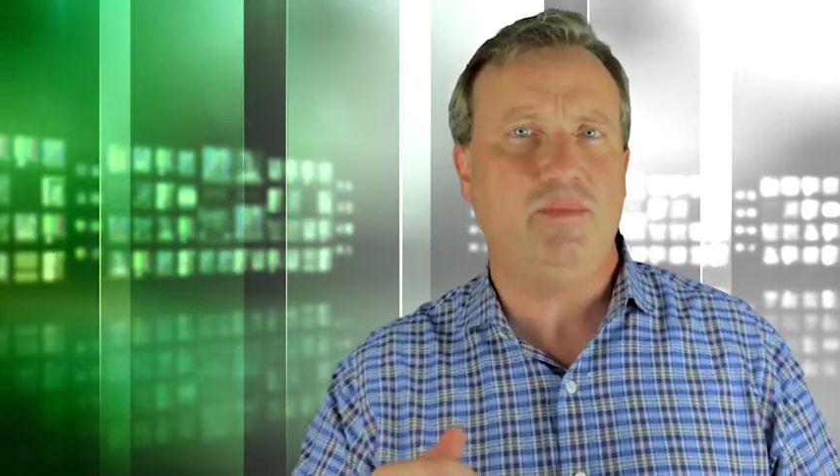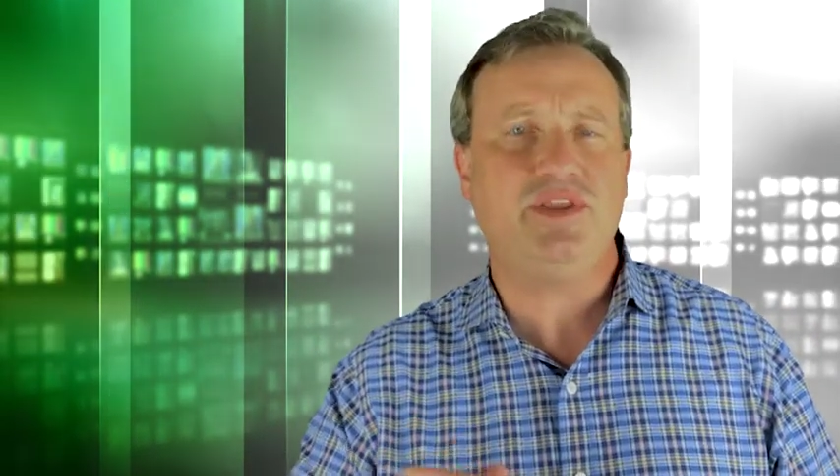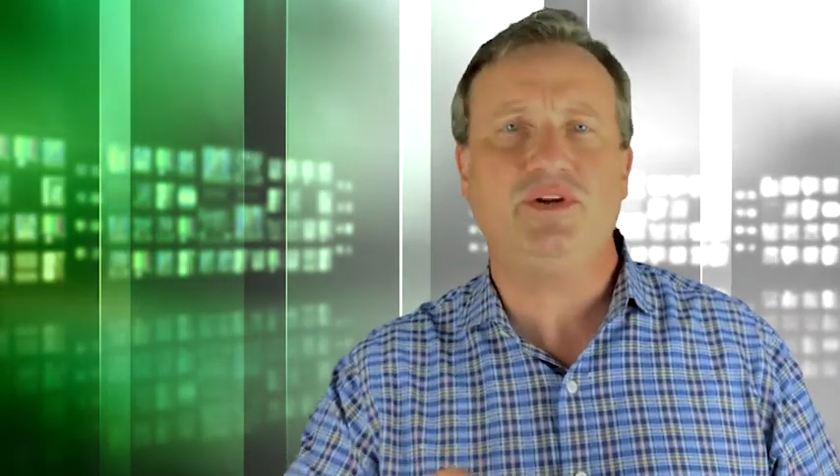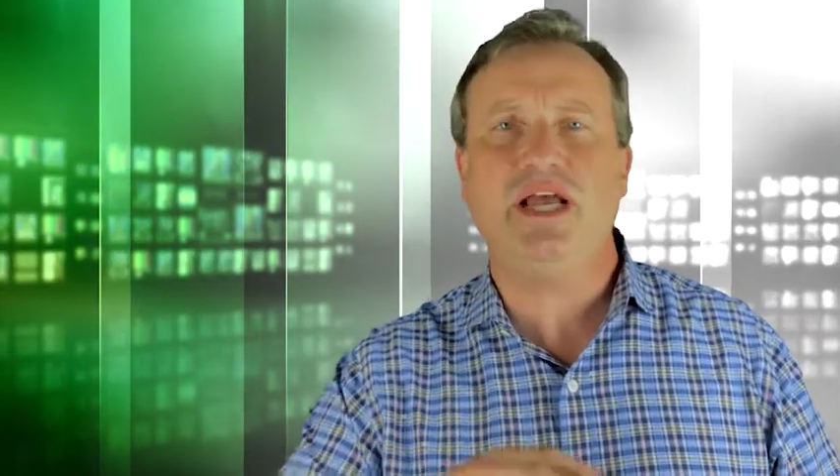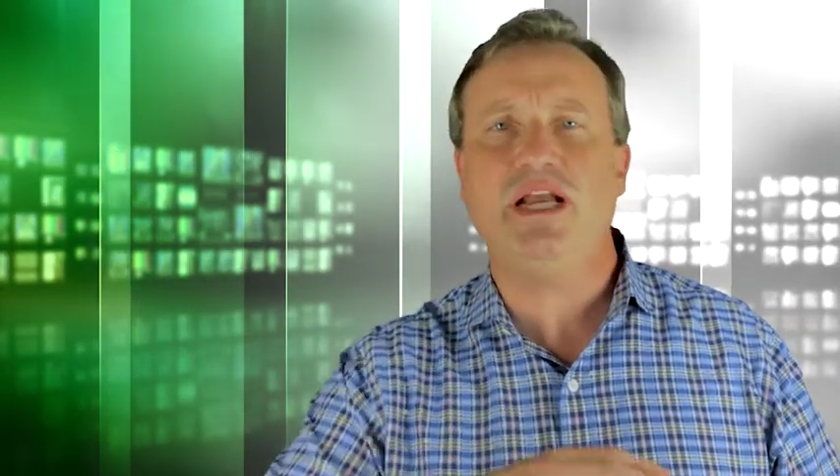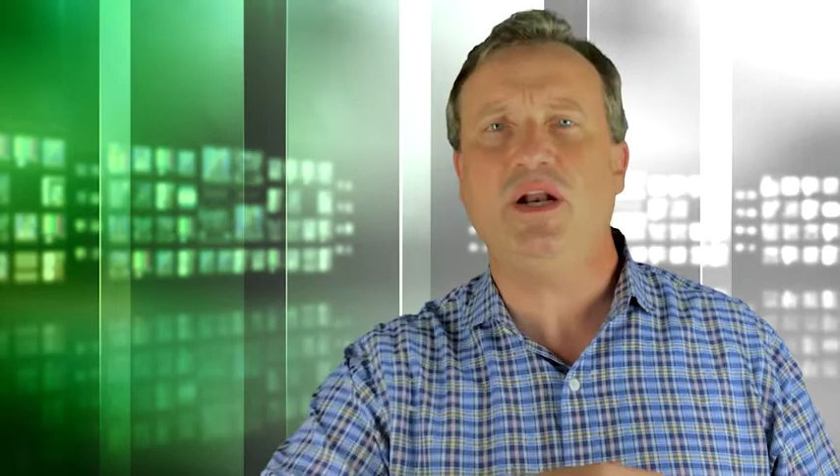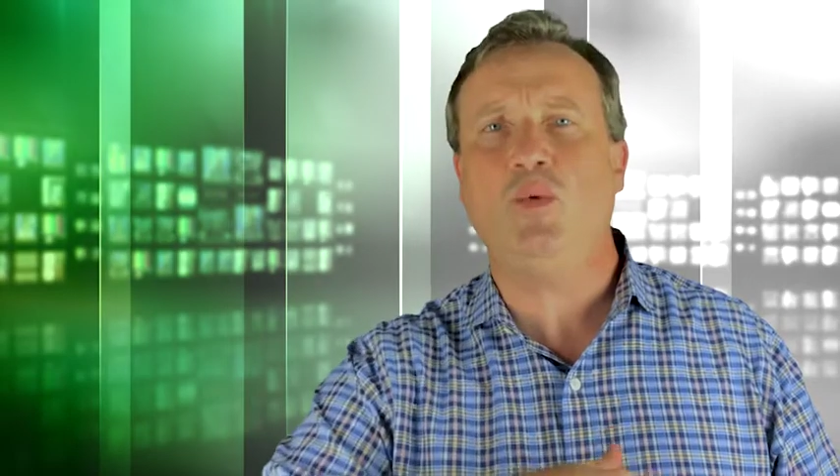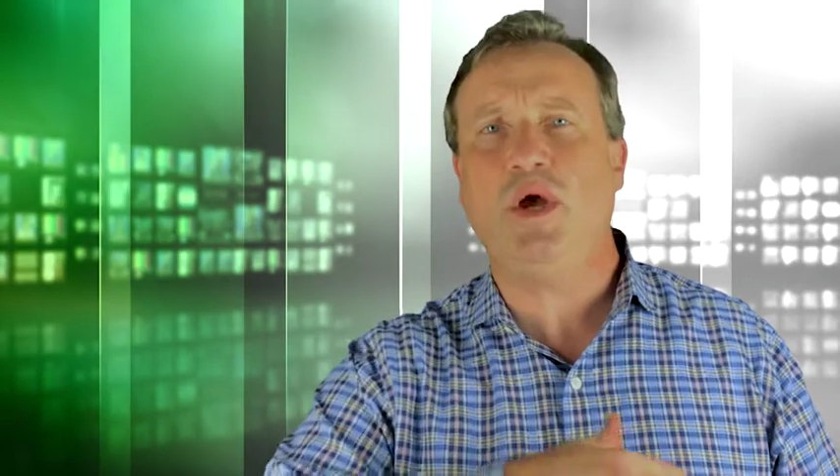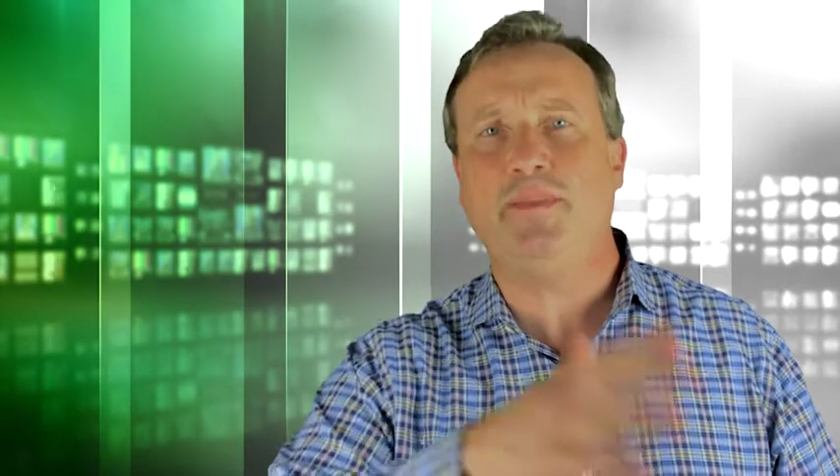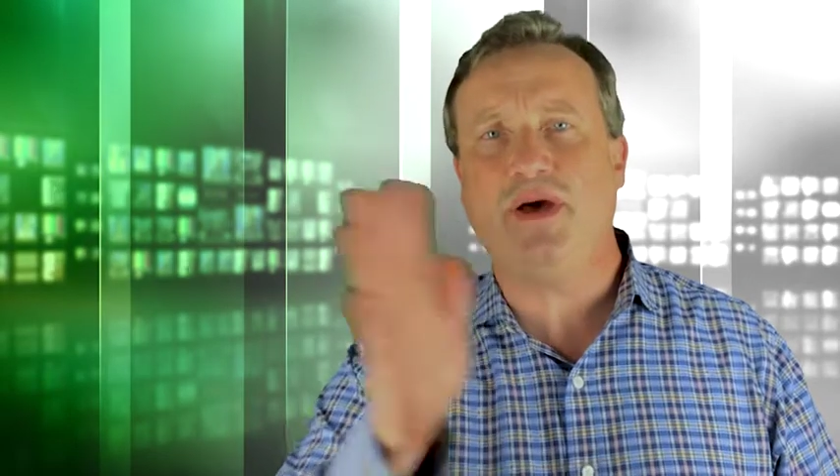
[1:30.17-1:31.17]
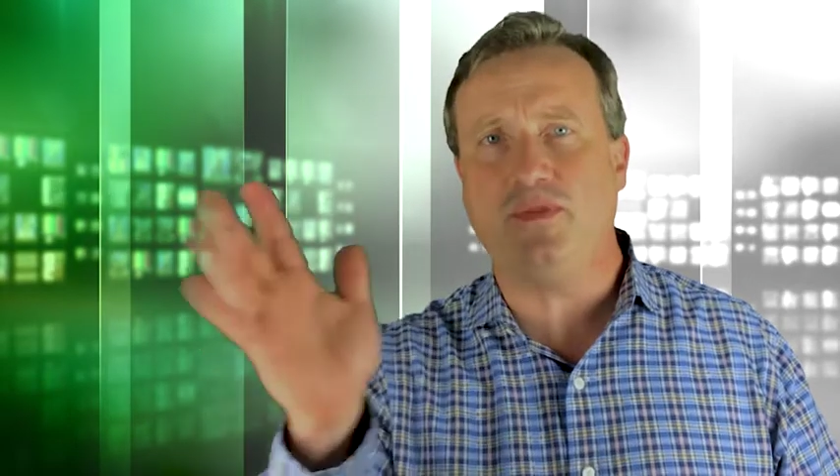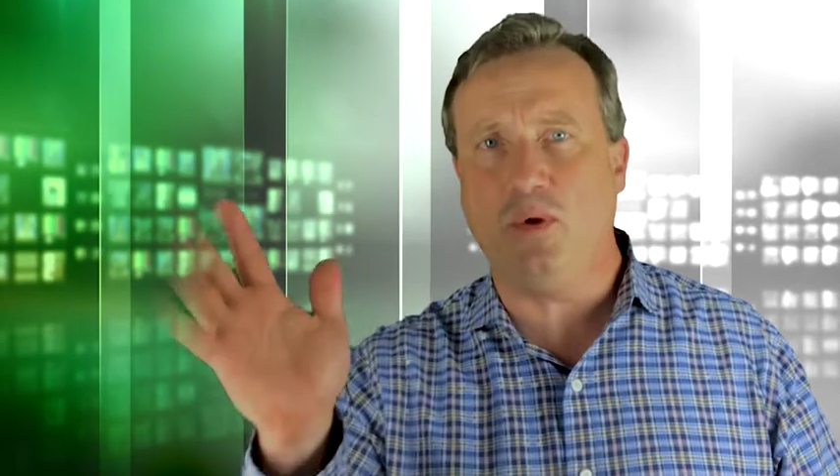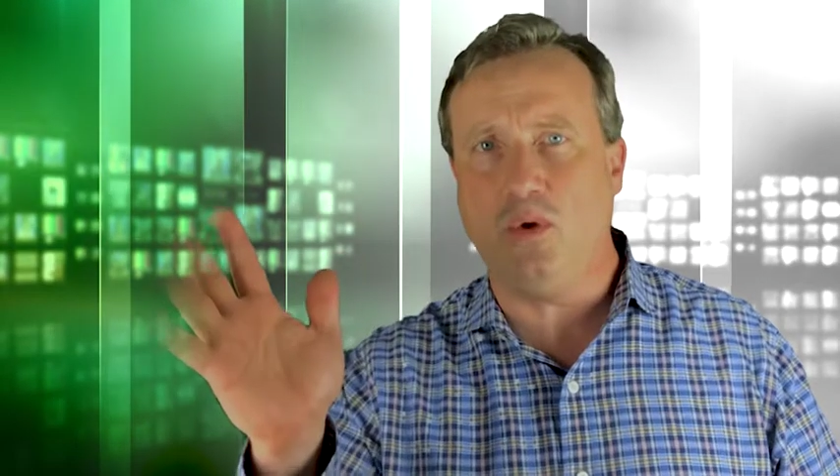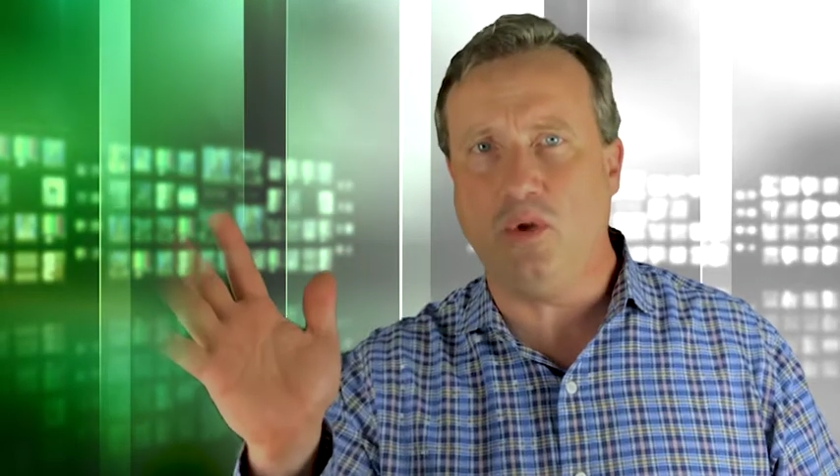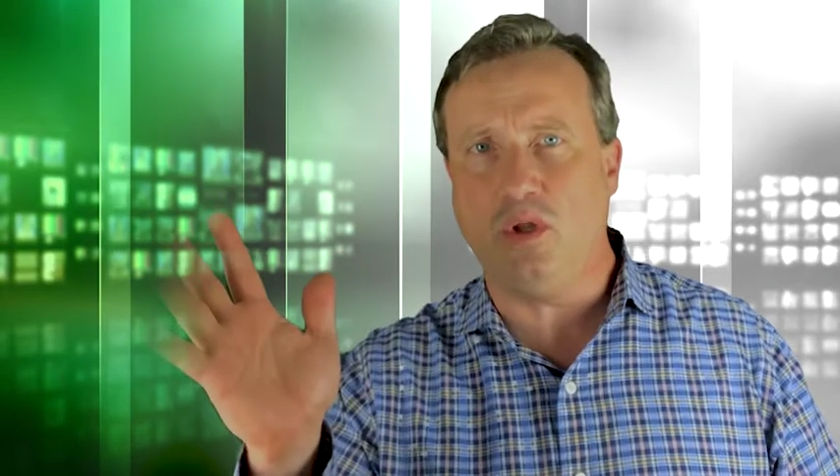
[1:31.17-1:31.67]
But they're not going to wipe out the
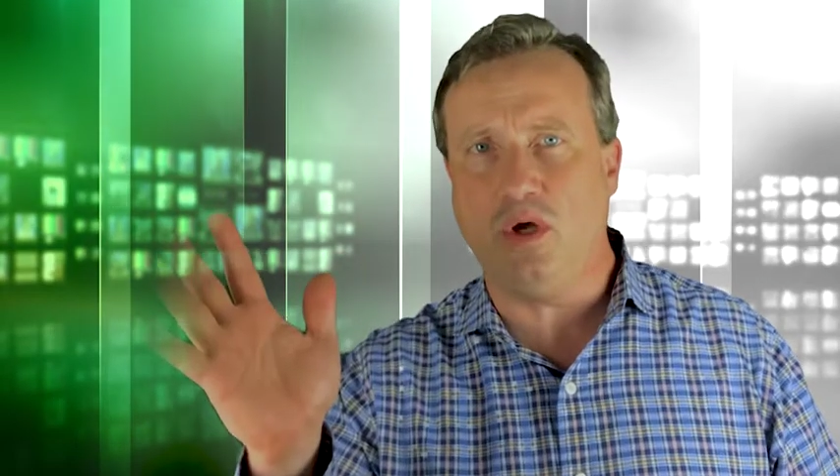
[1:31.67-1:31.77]
whole